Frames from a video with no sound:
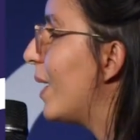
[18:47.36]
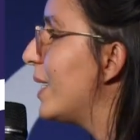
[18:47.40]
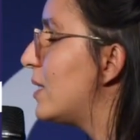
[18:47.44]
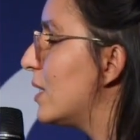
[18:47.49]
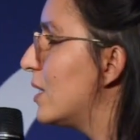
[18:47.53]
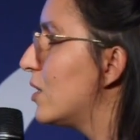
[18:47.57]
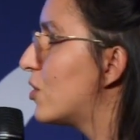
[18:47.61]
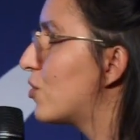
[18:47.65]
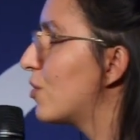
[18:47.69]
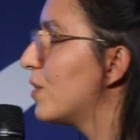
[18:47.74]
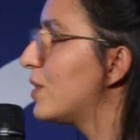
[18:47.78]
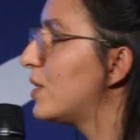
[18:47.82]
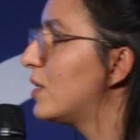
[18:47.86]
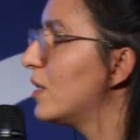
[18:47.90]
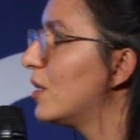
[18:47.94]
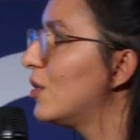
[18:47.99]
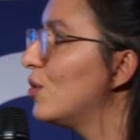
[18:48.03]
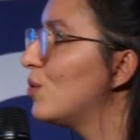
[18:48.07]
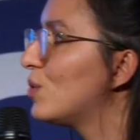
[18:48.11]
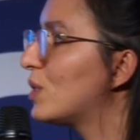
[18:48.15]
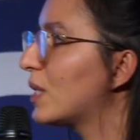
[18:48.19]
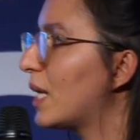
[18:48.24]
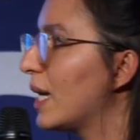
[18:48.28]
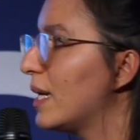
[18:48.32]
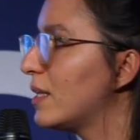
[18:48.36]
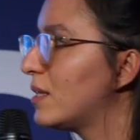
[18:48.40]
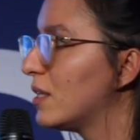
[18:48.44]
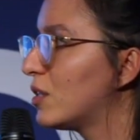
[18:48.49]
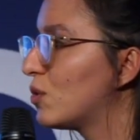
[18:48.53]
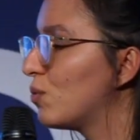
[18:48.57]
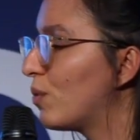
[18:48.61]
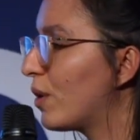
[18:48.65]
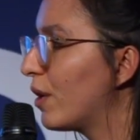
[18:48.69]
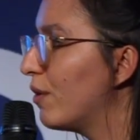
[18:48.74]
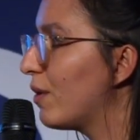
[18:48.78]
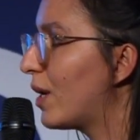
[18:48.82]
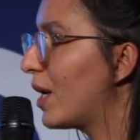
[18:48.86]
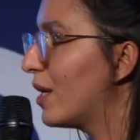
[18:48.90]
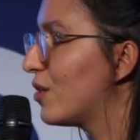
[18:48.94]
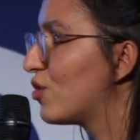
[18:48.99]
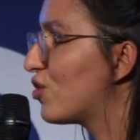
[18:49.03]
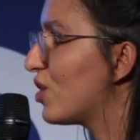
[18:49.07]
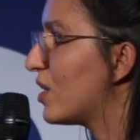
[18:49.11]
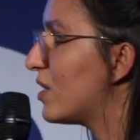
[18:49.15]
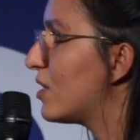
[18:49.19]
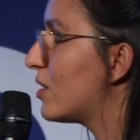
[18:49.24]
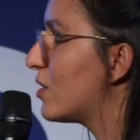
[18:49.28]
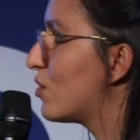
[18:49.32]
interesting use cases where you can
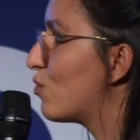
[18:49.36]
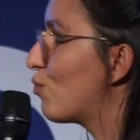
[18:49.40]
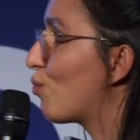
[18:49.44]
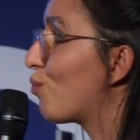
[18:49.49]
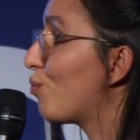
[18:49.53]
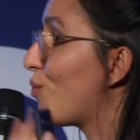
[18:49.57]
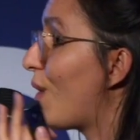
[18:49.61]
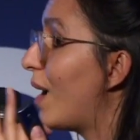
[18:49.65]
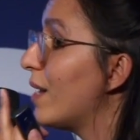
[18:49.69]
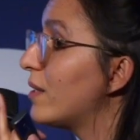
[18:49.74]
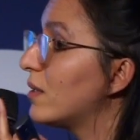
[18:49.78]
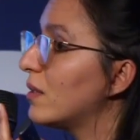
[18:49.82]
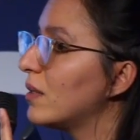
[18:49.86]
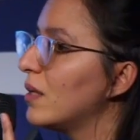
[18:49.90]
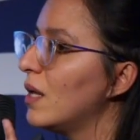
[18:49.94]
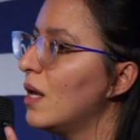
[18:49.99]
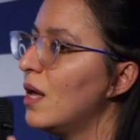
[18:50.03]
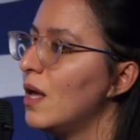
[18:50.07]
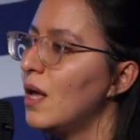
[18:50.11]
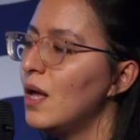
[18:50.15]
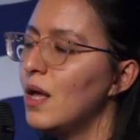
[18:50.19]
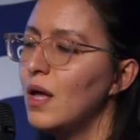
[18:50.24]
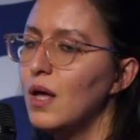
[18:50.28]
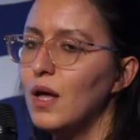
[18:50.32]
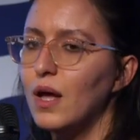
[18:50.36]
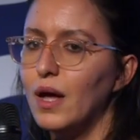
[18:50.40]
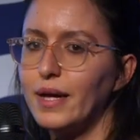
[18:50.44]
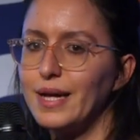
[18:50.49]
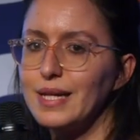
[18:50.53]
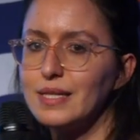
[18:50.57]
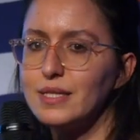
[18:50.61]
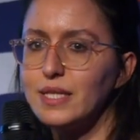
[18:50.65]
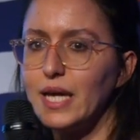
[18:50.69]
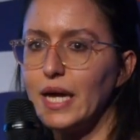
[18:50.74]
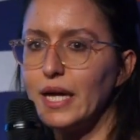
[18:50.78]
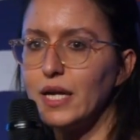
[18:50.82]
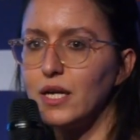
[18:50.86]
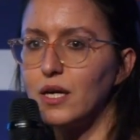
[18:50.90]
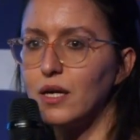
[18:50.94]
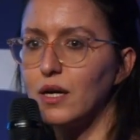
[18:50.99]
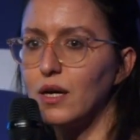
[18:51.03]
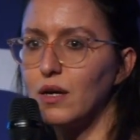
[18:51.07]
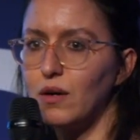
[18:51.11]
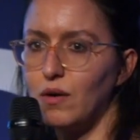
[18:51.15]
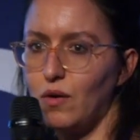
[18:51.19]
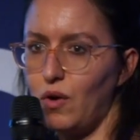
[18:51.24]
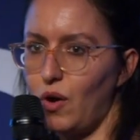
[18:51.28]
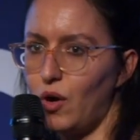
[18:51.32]
just run a
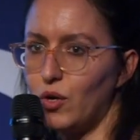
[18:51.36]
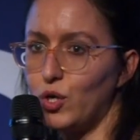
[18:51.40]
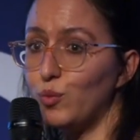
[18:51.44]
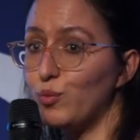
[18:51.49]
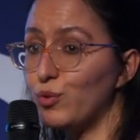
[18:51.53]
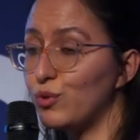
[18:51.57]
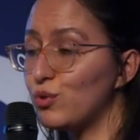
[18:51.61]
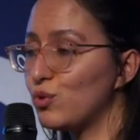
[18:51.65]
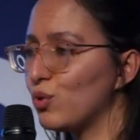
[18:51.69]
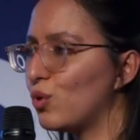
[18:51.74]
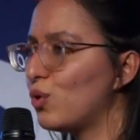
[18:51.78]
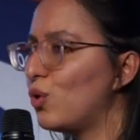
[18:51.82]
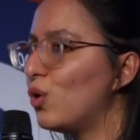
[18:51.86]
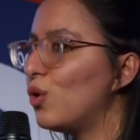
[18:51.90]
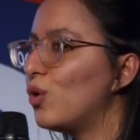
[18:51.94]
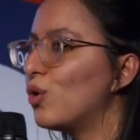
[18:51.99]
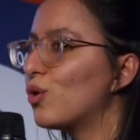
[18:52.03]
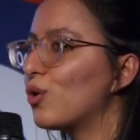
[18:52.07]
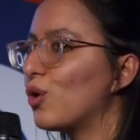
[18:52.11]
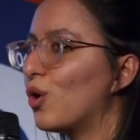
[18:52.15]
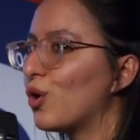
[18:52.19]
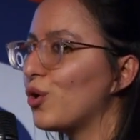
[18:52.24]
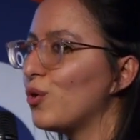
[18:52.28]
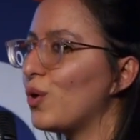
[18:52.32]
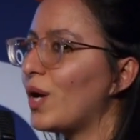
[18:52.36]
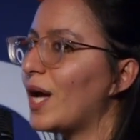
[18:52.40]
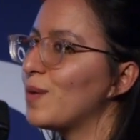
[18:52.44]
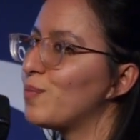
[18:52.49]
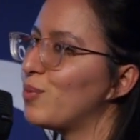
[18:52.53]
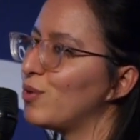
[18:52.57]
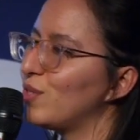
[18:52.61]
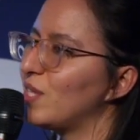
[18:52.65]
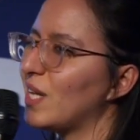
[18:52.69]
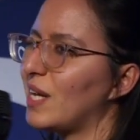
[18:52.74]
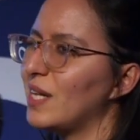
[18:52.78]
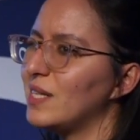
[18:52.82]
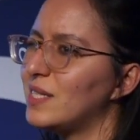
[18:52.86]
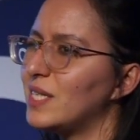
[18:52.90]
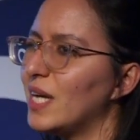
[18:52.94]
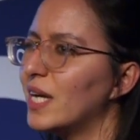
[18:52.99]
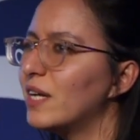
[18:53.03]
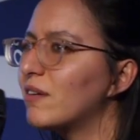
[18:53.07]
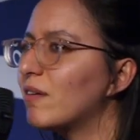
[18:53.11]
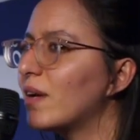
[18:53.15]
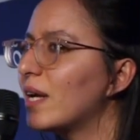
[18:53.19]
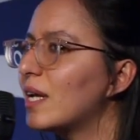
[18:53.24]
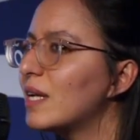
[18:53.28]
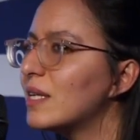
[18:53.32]
container on Ubuntu Core, or you can put a
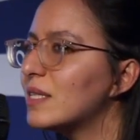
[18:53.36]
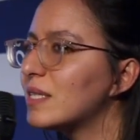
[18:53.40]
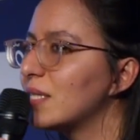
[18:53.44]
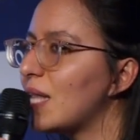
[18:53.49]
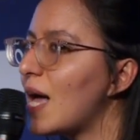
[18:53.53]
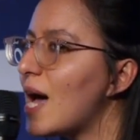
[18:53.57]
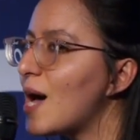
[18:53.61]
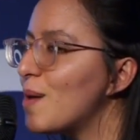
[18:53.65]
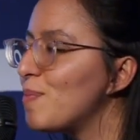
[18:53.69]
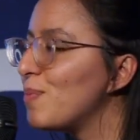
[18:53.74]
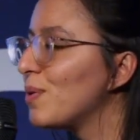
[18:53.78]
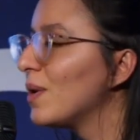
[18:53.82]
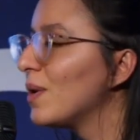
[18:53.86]
container in a snap.